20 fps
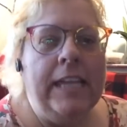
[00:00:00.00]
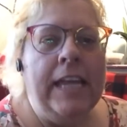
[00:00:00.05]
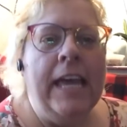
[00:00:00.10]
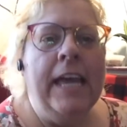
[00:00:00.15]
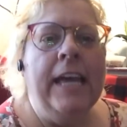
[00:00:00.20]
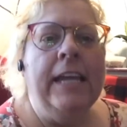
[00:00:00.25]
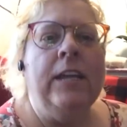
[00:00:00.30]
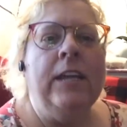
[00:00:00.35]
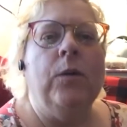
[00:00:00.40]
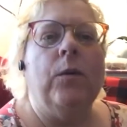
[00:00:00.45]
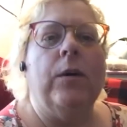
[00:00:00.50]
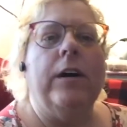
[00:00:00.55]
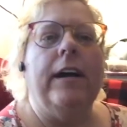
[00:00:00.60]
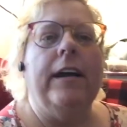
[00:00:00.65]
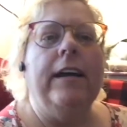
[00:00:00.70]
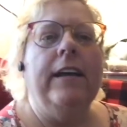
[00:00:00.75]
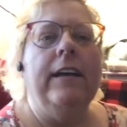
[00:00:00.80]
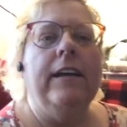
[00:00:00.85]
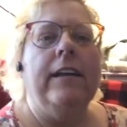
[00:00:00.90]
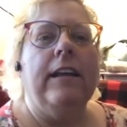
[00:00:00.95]

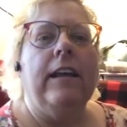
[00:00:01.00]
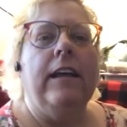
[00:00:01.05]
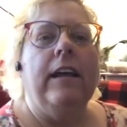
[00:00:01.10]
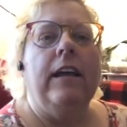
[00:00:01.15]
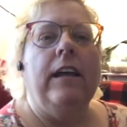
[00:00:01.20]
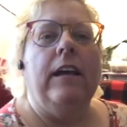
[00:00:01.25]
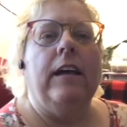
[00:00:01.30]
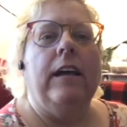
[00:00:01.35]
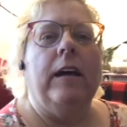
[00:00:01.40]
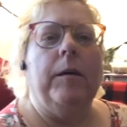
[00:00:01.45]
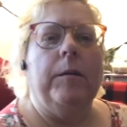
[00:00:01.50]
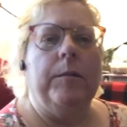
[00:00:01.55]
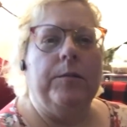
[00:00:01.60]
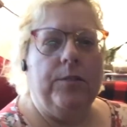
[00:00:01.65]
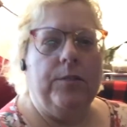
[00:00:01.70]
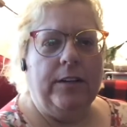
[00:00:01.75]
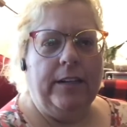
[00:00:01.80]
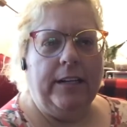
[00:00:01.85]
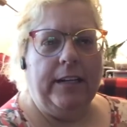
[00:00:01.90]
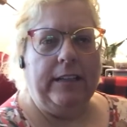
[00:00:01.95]
Anyway, I'm
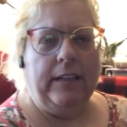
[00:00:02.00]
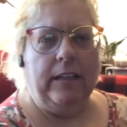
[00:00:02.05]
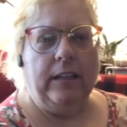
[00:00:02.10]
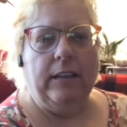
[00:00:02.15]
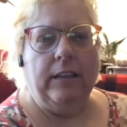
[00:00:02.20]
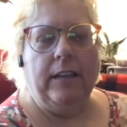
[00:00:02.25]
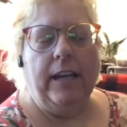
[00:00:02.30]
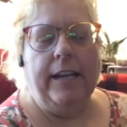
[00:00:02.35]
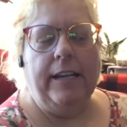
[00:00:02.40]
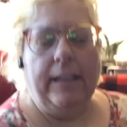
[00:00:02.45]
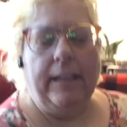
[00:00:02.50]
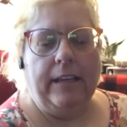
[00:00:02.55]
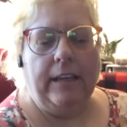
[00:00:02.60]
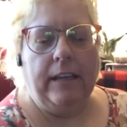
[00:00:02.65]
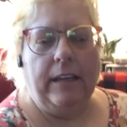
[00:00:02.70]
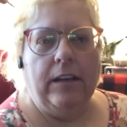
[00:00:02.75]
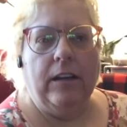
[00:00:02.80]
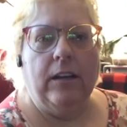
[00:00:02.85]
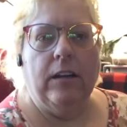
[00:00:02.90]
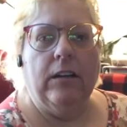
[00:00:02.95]
trying to get the lighting
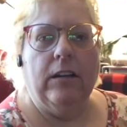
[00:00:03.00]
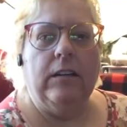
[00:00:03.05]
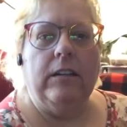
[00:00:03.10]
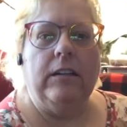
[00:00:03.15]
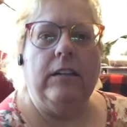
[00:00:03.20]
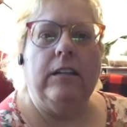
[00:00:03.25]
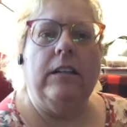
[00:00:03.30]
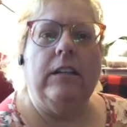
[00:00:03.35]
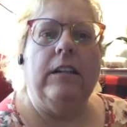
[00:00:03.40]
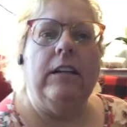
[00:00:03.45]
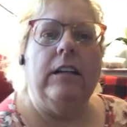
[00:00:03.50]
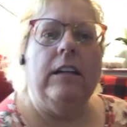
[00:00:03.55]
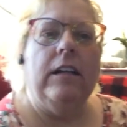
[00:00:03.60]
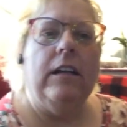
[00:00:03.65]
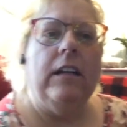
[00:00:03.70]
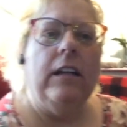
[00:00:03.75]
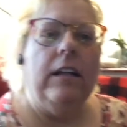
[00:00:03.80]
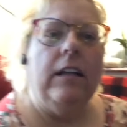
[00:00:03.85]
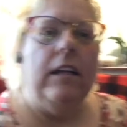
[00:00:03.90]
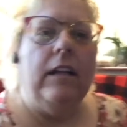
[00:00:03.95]
here,
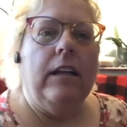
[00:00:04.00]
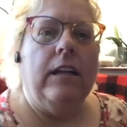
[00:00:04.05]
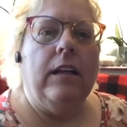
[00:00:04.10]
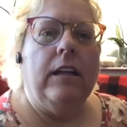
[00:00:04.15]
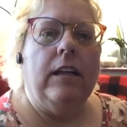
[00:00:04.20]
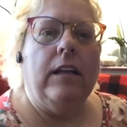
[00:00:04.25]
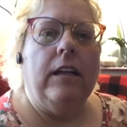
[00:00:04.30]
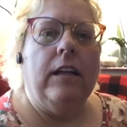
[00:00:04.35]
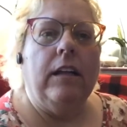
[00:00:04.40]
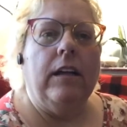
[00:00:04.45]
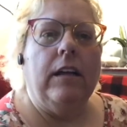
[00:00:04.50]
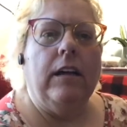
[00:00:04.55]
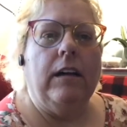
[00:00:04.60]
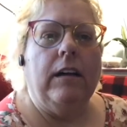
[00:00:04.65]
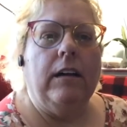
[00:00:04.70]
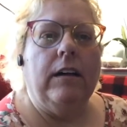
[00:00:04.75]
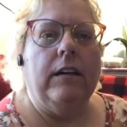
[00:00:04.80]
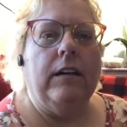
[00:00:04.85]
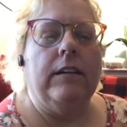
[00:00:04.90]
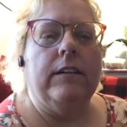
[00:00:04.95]

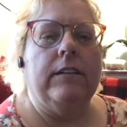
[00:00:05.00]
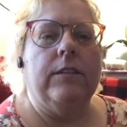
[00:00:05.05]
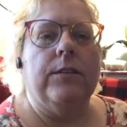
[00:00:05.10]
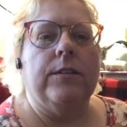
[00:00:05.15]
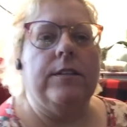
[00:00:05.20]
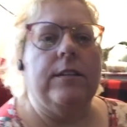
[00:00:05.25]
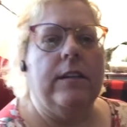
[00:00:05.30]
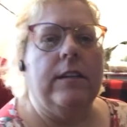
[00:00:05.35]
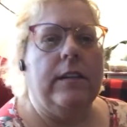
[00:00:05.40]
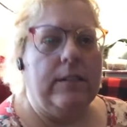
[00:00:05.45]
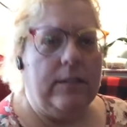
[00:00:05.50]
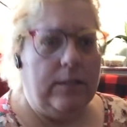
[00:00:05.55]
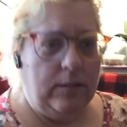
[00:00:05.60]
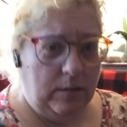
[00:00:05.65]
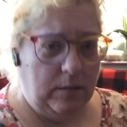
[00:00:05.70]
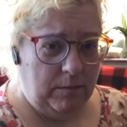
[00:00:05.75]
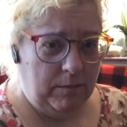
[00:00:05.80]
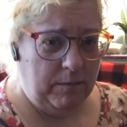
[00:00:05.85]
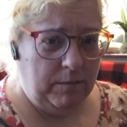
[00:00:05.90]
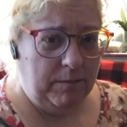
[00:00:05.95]
so it's not
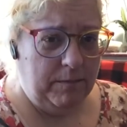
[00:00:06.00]
so